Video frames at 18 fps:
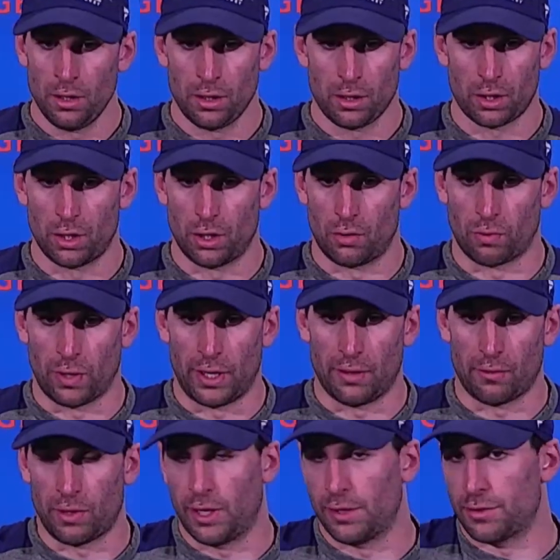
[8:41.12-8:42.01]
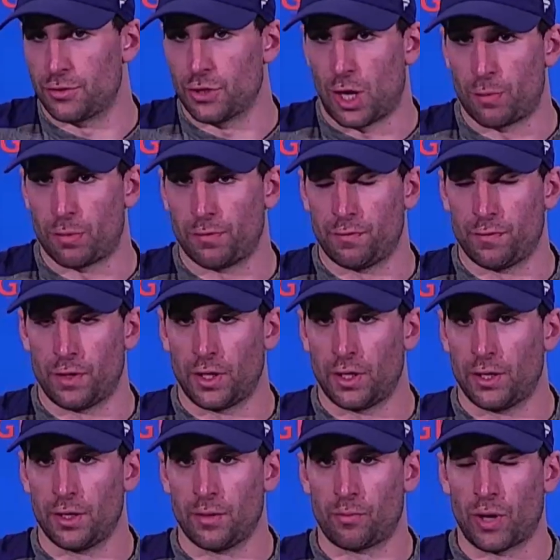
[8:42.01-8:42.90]
at the top
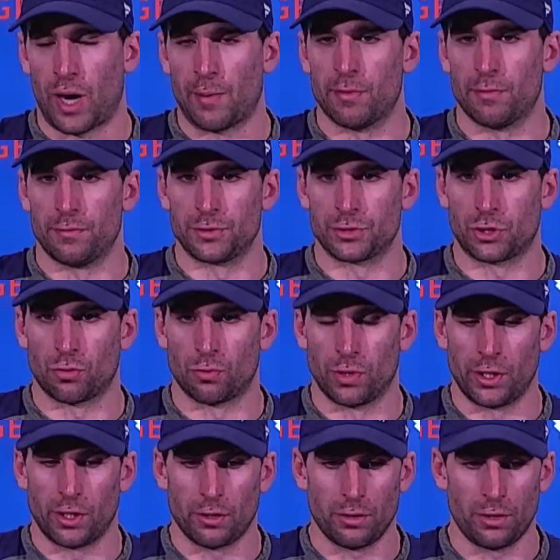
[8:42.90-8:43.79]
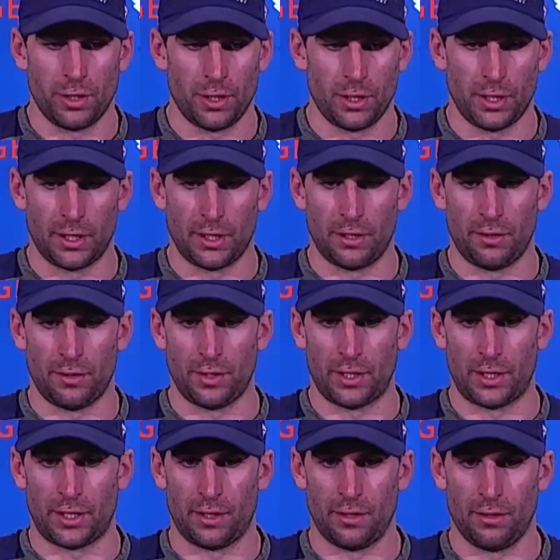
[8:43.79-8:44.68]
of prime of his career. And,
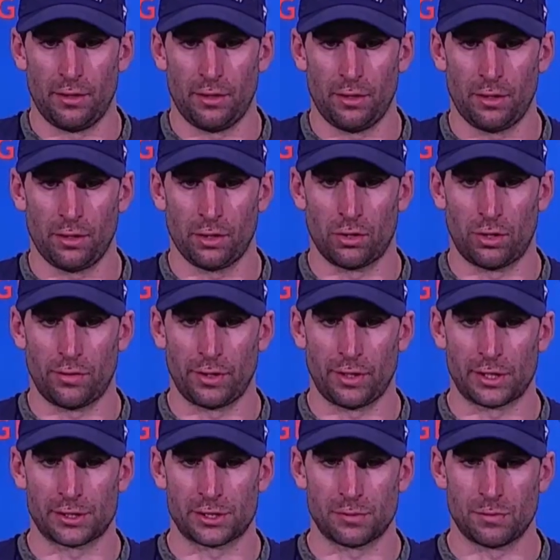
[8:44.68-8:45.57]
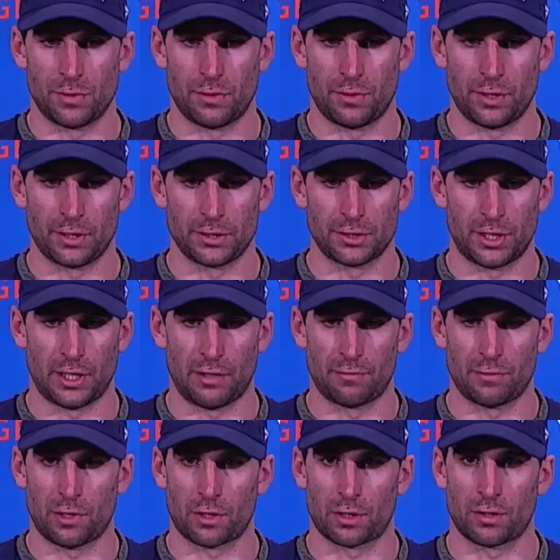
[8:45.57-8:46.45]
I think that's some of the things that I've
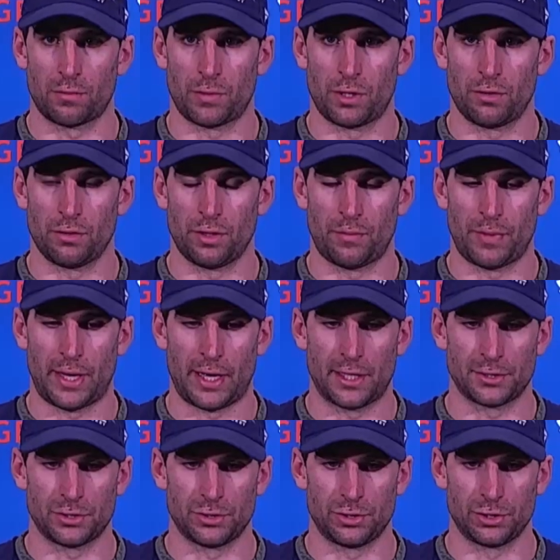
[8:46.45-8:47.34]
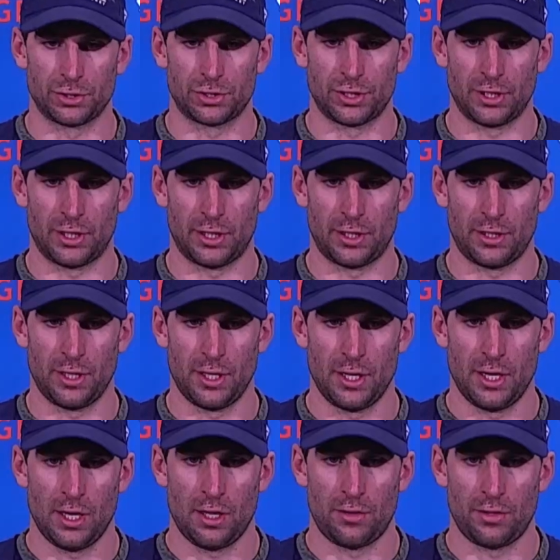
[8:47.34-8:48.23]
talked about in the past, so just the
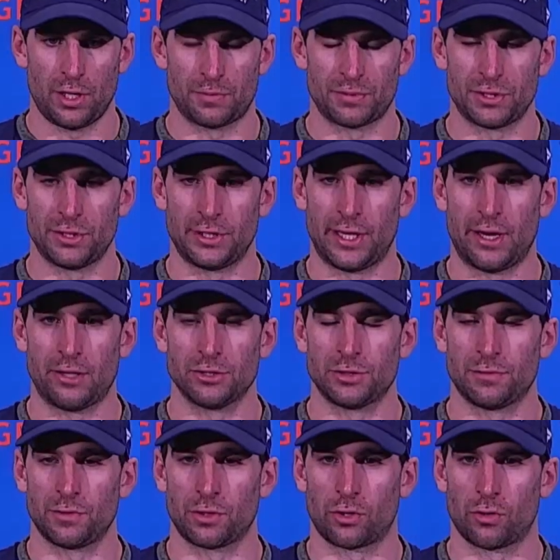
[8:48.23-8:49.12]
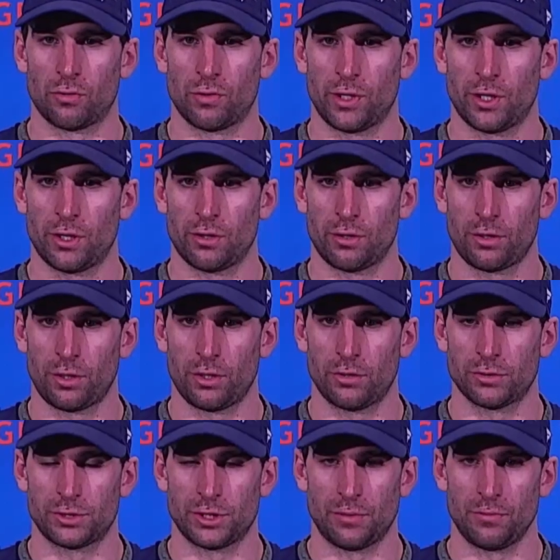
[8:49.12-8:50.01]
ups and downs of a career.
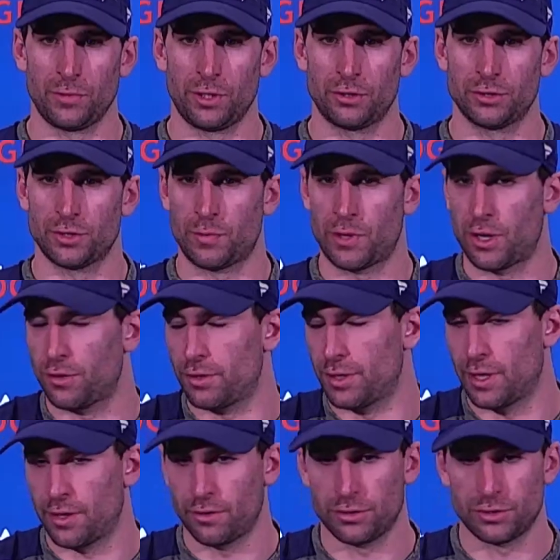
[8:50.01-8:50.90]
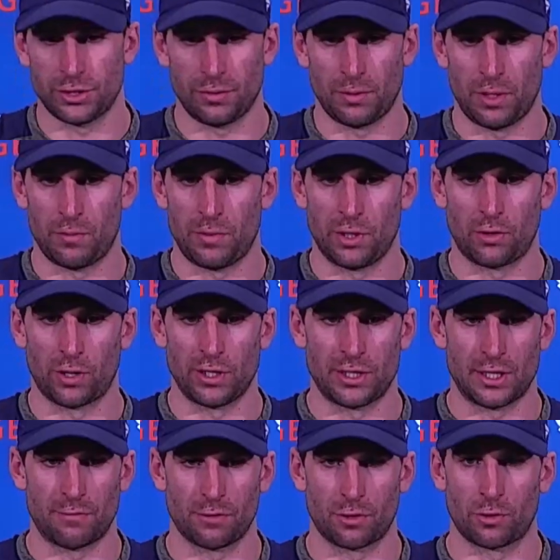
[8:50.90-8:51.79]
Some years are better than others. It'd be great
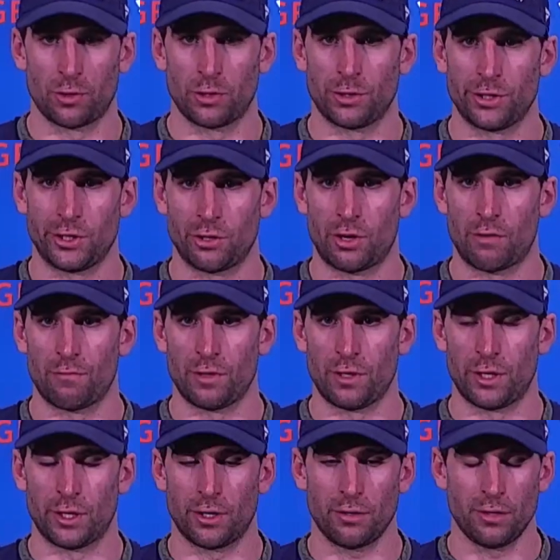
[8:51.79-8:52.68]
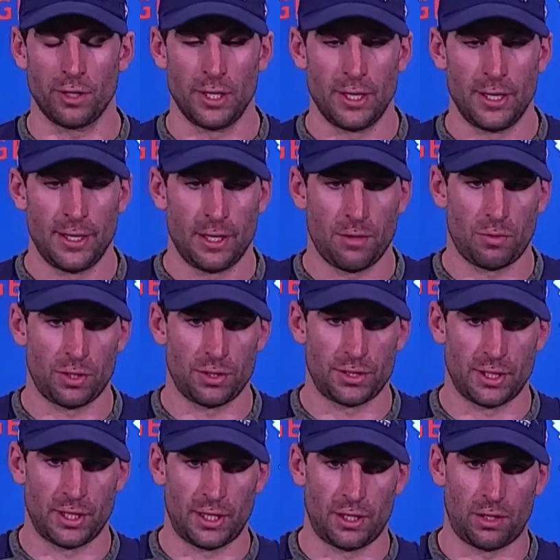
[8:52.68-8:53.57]
to have a career year every year.
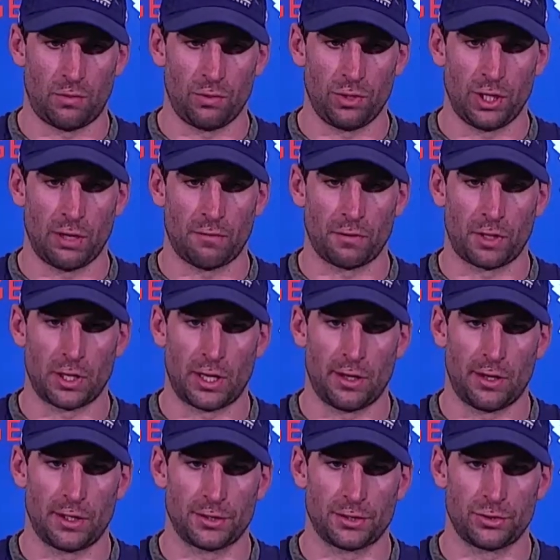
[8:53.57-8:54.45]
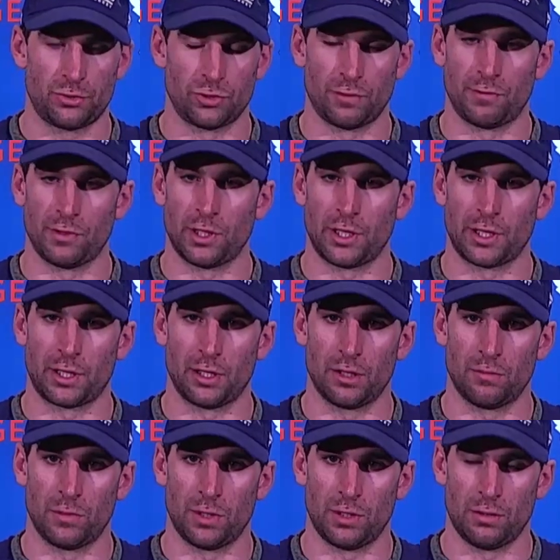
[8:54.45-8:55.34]
But when you have a guy that's driven like
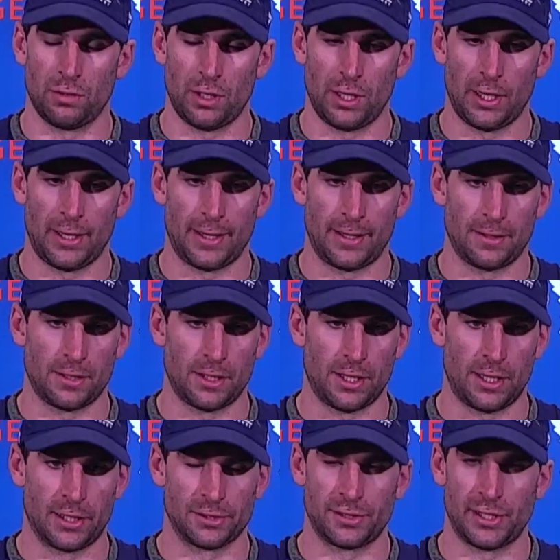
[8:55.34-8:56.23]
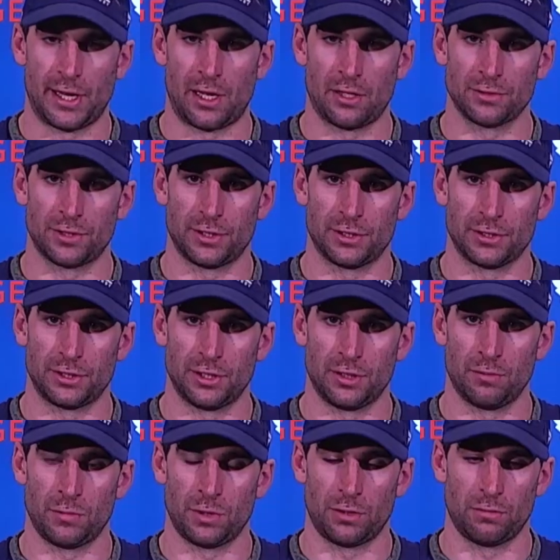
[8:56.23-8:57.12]
him and as talented as
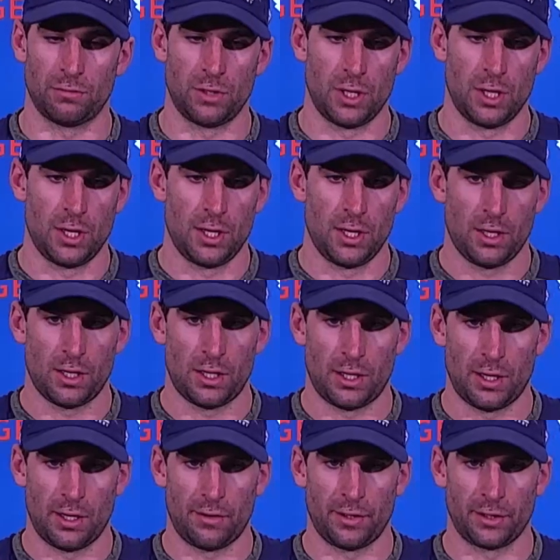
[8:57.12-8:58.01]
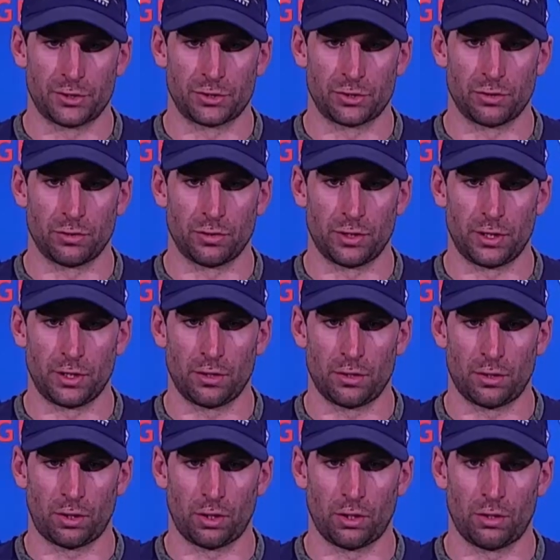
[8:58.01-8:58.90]
him, and I think certainly,
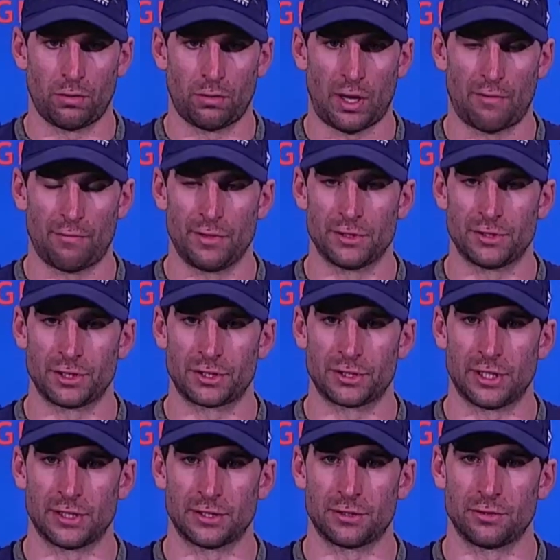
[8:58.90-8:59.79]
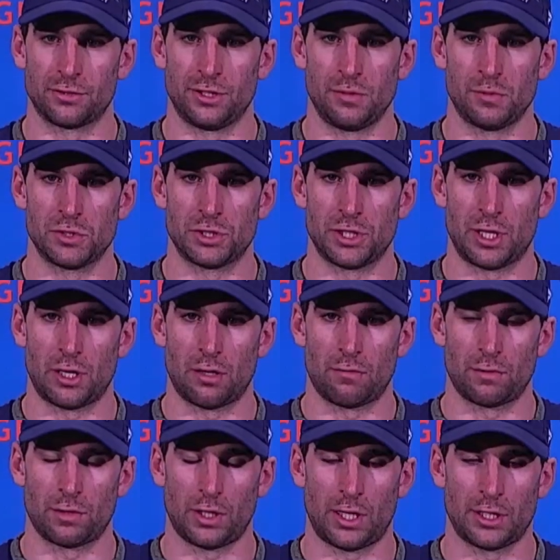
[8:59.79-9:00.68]
having the success their team has had
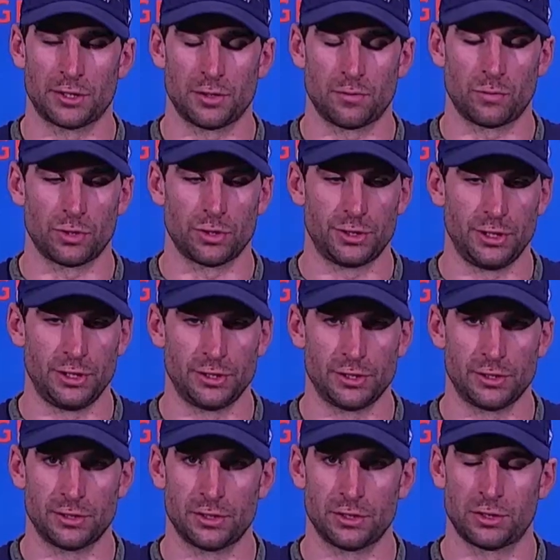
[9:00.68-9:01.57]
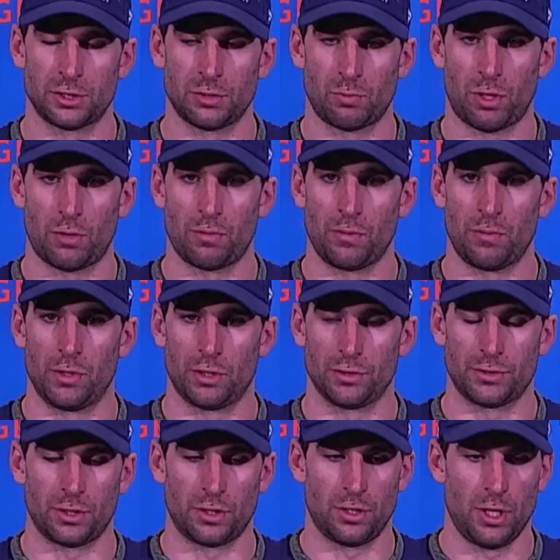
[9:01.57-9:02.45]
over the last number of seasons has probably
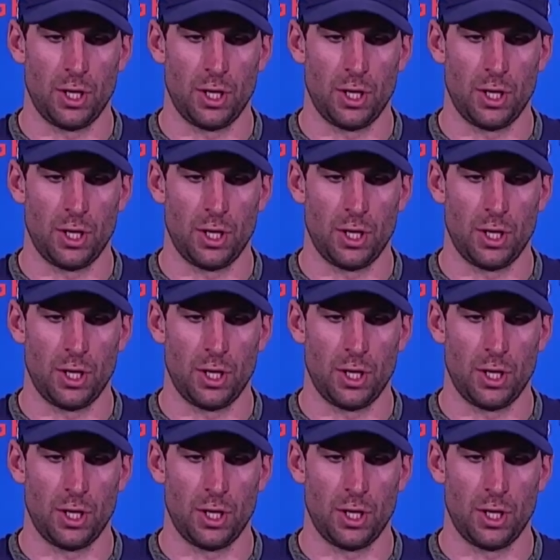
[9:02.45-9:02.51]
built a